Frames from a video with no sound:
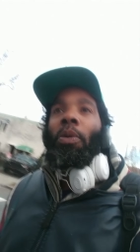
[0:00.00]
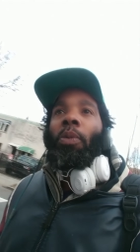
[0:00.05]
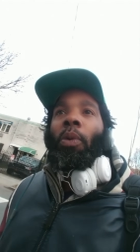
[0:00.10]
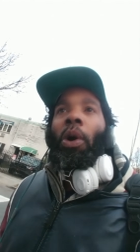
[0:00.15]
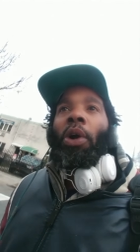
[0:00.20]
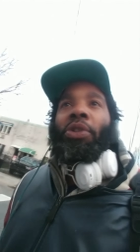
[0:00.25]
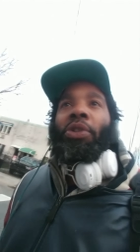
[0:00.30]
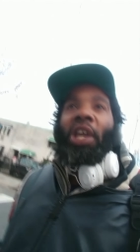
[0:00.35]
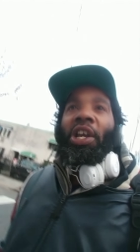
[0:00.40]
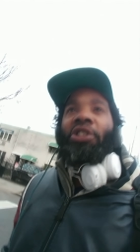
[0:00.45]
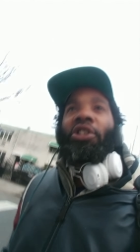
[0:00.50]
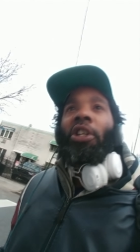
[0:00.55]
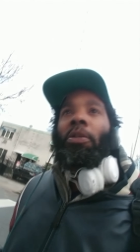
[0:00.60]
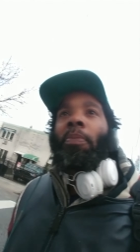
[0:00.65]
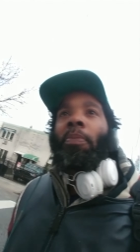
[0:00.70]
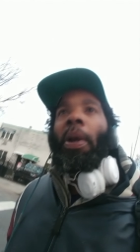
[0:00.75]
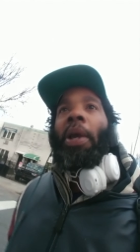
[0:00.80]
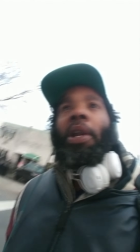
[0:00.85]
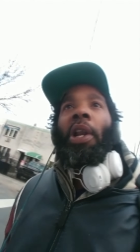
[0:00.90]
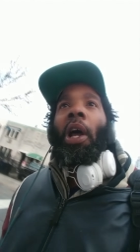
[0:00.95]
a word that's just
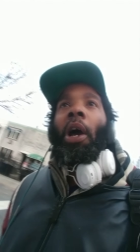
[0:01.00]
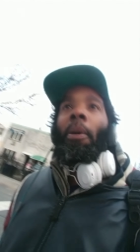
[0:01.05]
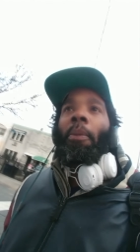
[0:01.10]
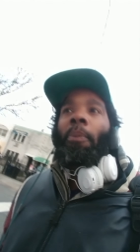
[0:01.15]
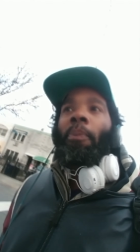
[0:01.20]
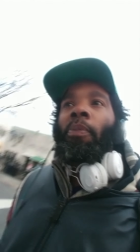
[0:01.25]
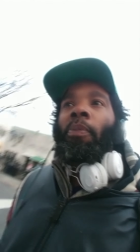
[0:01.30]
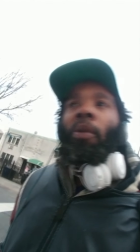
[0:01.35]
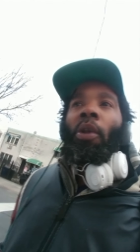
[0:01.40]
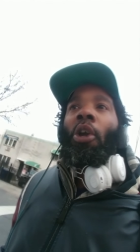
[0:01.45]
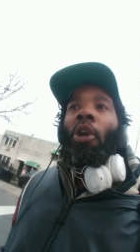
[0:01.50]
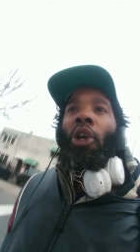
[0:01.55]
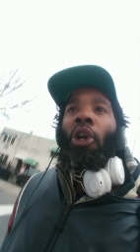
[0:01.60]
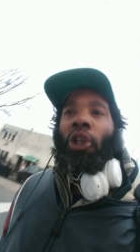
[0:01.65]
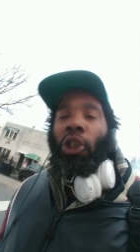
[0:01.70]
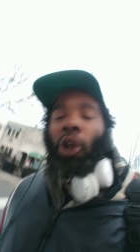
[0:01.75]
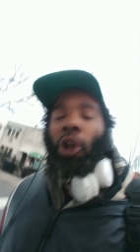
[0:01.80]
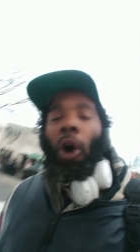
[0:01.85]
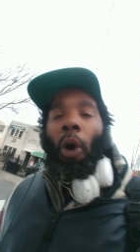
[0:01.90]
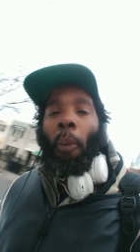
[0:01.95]
made up.
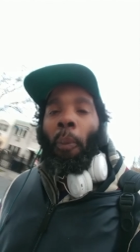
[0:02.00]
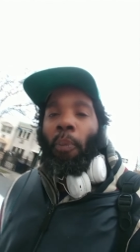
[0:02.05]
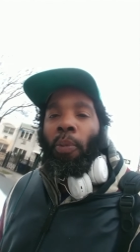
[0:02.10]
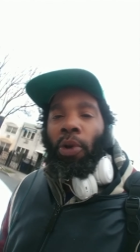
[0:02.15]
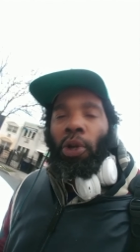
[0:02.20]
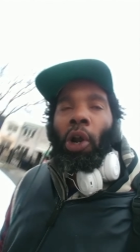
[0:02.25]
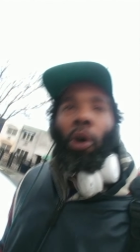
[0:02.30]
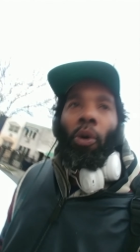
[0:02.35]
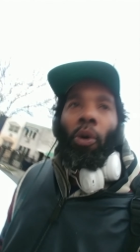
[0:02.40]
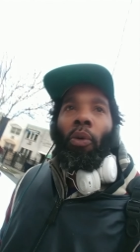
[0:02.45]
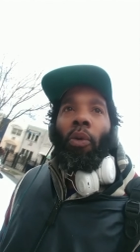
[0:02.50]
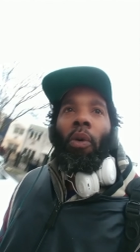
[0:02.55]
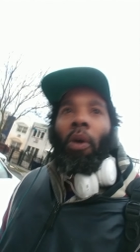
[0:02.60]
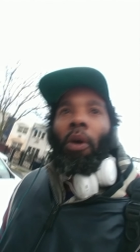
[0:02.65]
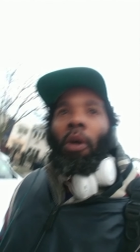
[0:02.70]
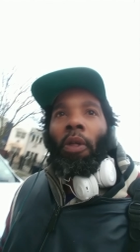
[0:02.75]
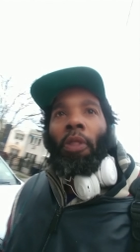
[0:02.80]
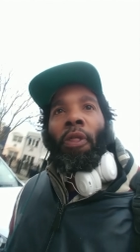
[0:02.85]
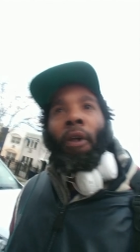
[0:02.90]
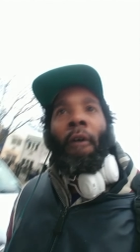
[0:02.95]
So, you know,
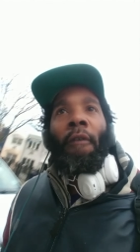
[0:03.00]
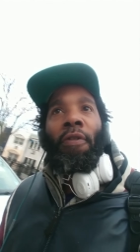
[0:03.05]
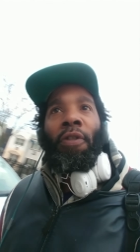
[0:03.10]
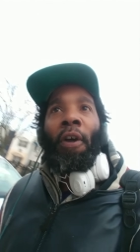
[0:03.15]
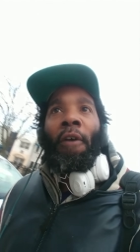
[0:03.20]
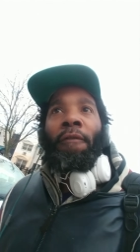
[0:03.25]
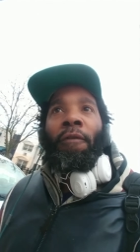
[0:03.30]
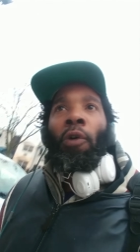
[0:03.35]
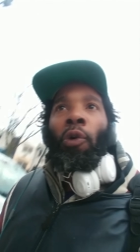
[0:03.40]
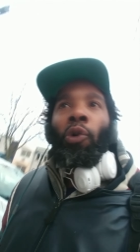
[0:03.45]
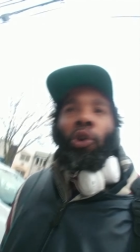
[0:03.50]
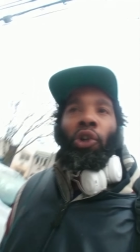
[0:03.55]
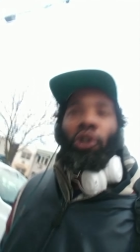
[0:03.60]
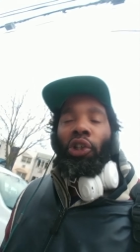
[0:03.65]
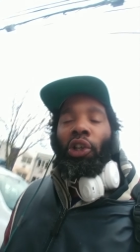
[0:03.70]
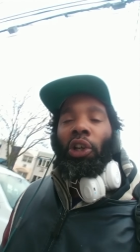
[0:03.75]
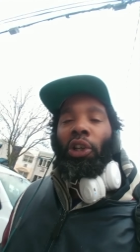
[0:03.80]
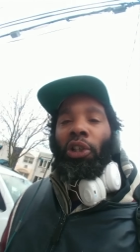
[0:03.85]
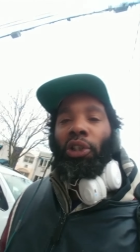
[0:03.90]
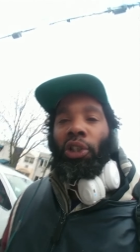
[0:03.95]
the, the
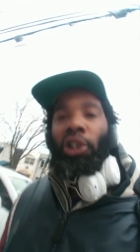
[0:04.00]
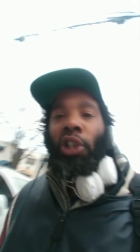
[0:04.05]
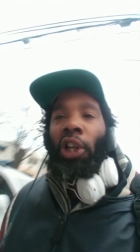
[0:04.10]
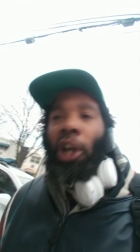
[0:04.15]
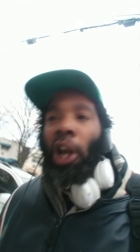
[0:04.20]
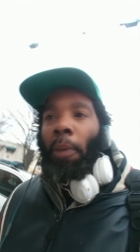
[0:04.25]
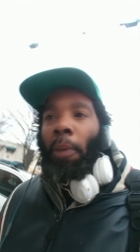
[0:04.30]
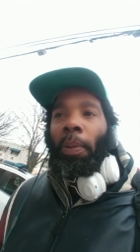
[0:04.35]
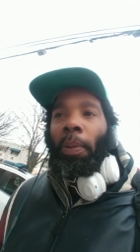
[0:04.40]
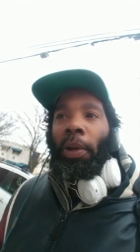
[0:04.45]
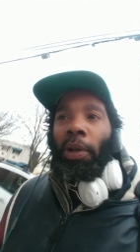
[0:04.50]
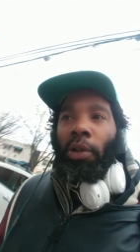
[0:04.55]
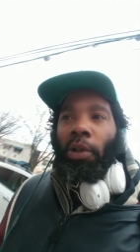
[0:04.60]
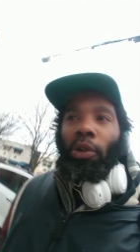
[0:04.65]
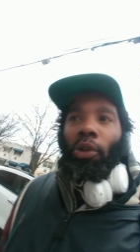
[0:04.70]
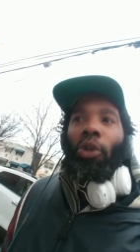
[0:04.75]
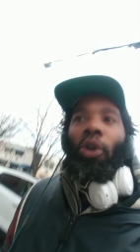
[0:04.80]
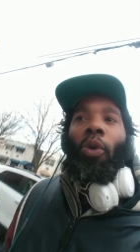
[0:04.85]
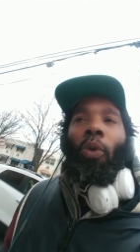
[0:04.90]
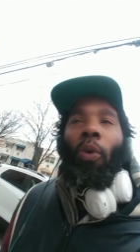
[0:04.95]
foolish could slip and
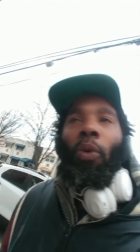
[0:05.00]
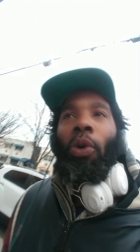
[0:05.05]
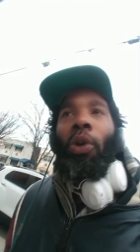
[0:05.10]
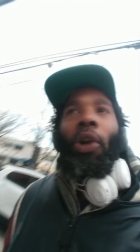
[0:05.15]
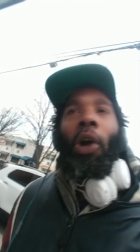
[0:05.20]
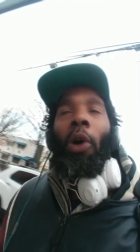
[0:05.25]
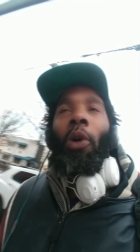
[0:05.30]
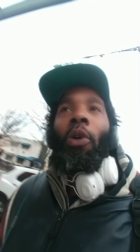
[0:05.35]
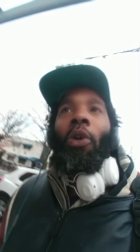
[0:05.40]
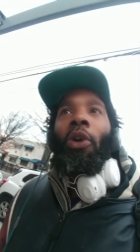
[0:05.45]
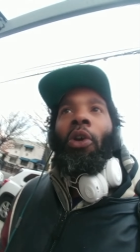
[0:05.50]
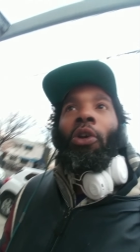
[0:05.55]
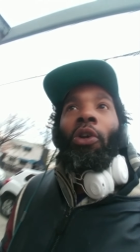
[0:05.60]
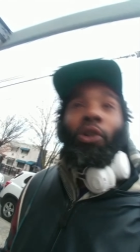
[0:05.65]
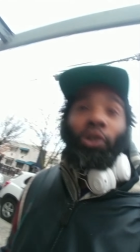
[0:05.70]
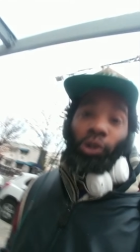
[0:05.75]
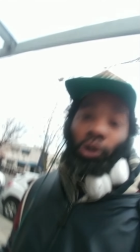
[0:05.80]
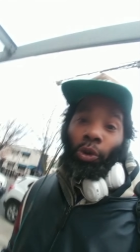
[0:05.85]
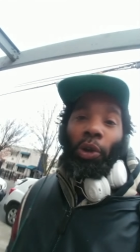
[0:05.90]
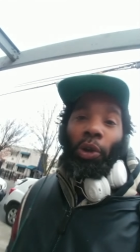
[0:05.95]
do, you know,
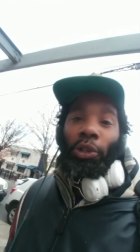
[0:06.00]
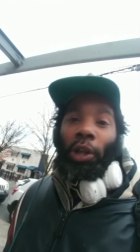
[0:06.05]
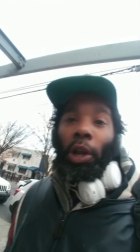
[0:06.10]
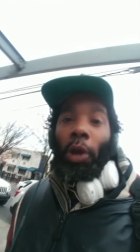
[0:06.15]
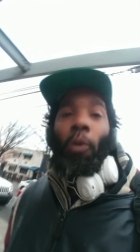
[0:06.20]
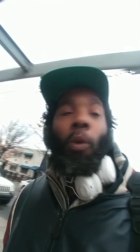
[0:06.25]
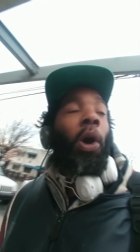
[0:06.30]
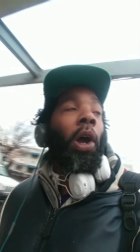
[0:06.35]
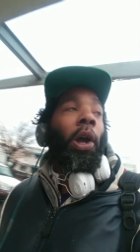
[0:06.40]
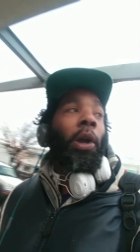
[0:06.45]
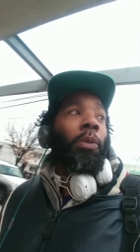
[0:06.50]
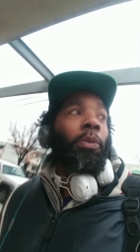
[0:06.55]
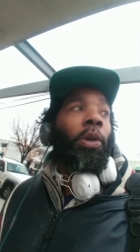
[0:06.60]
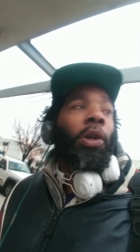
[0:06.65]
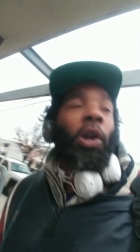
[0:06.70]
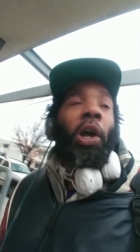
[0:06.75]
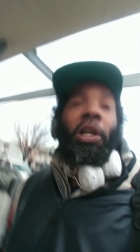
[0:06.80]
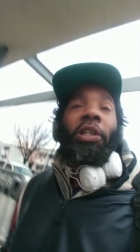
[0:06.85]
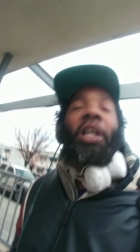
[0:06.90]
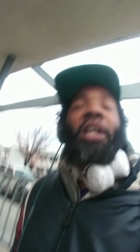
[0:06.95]
do as they want. You
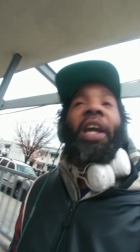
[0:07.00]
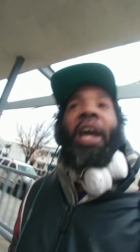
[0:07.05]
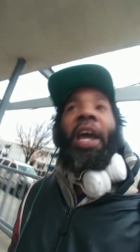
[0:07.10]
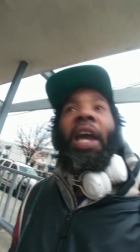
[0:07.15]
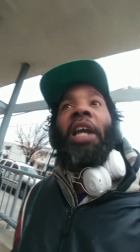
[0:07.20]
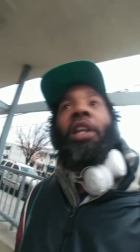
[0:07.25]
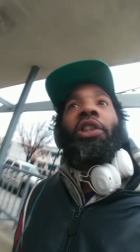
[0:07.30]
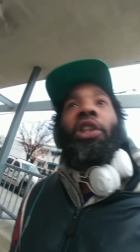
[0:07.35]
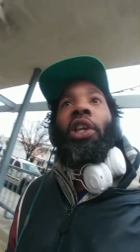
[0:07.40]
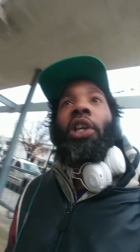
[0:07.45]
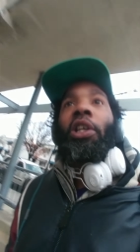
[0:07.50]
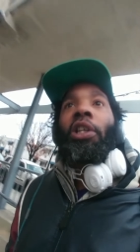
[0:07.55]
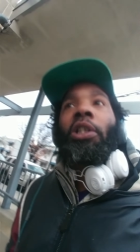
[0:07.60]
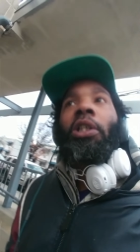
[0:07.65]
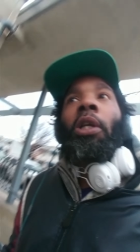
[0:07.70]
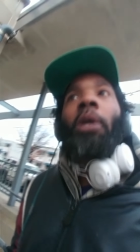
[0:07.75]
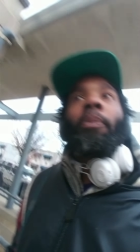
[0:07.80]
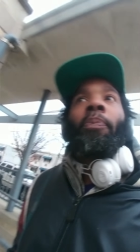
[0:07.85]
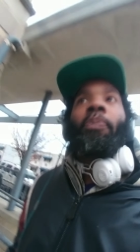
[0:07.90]
know, that's like an atheist